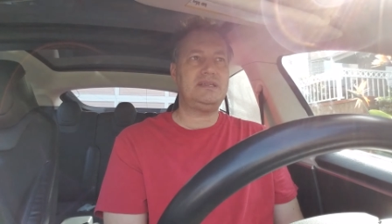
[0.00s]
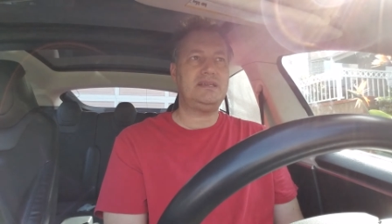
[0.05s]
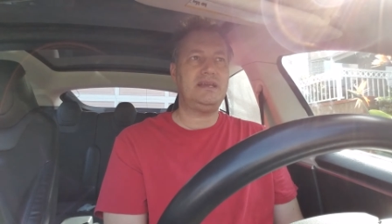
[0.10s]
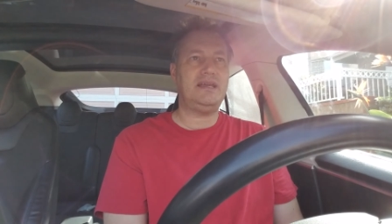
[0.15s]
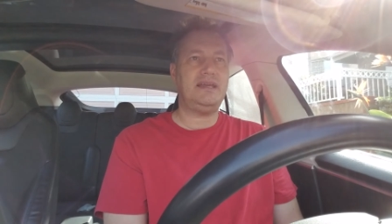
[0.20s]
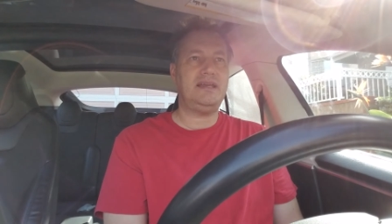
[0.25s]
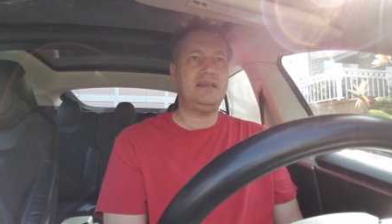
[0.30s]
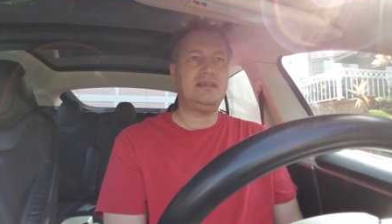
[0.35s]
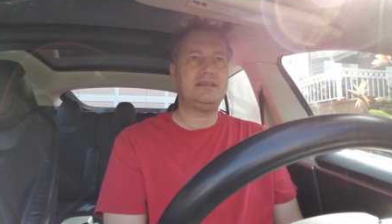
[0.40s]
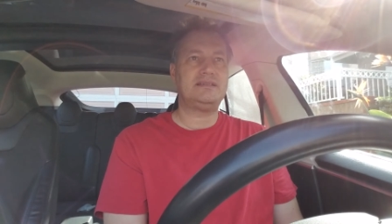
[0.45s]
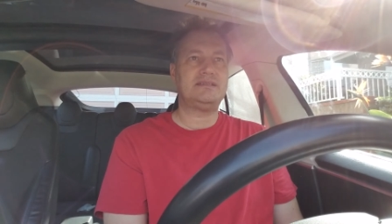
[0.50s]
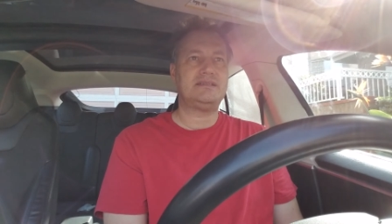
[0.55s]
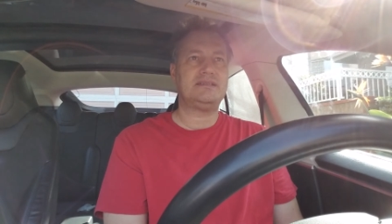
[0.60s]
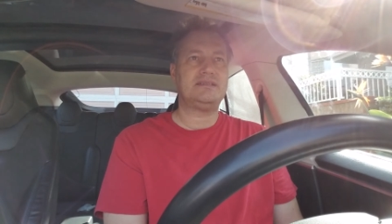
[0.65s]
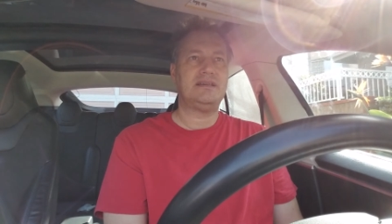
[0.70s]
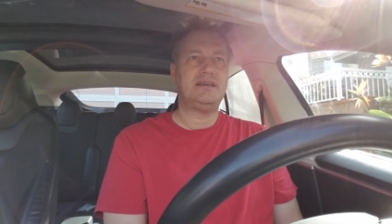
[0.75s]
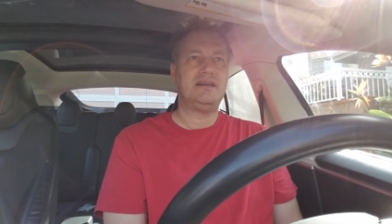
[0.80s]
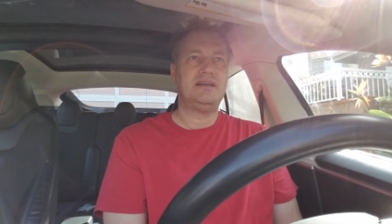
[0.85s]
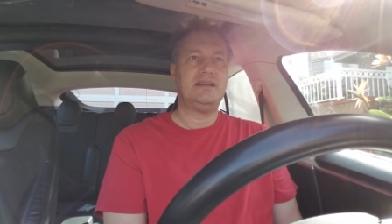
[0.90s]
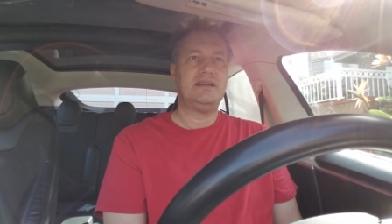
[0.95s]
takes.
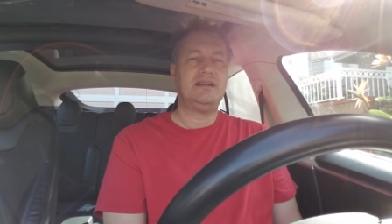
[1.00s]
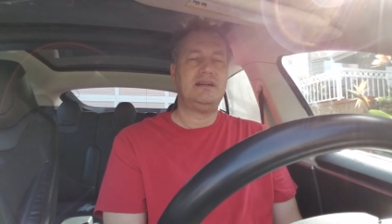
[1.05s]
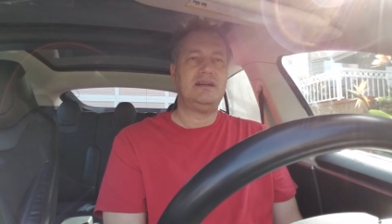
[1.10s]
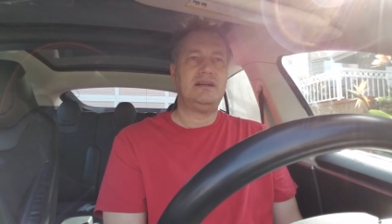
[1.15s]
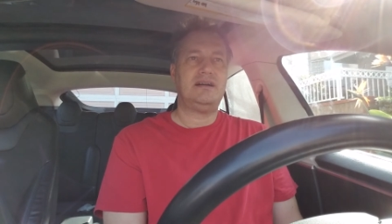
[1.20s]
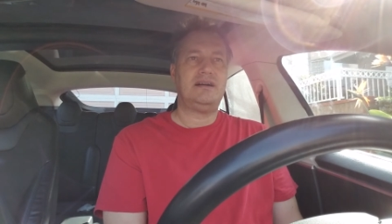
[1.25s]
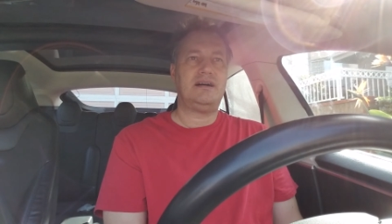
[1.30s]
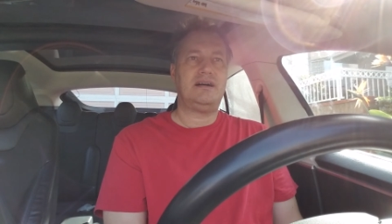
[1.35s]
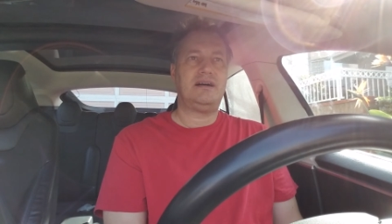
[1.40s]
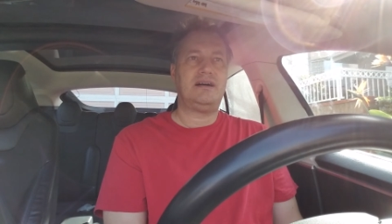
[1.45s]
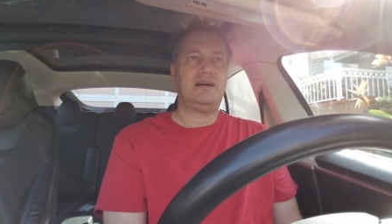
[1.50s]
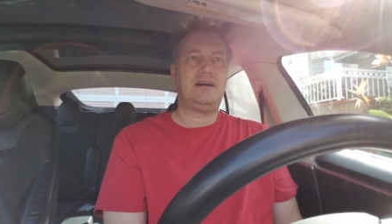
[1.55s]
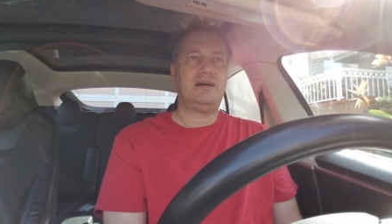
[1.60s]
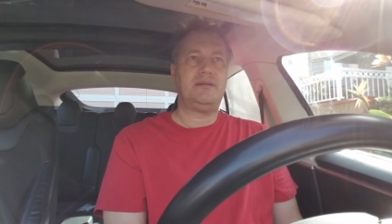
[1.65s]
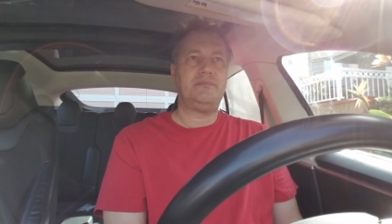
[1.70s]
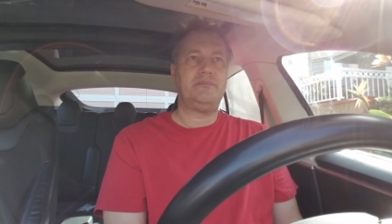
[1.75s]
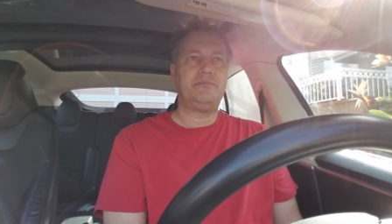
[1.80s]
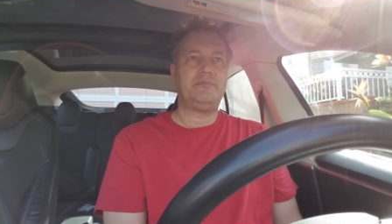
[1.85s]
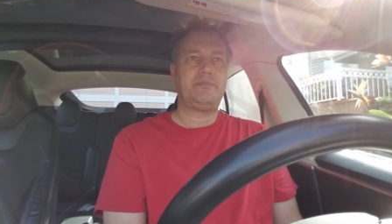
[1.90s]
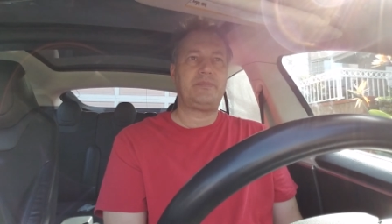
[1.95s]

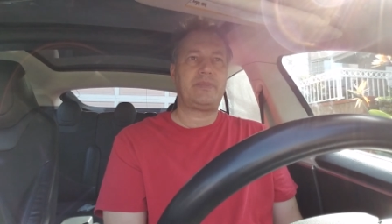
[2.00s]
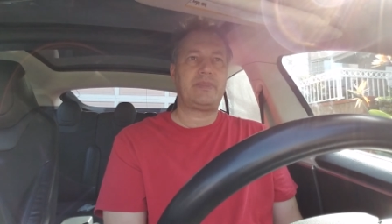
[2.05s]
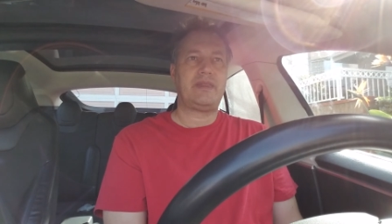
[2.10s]
Um,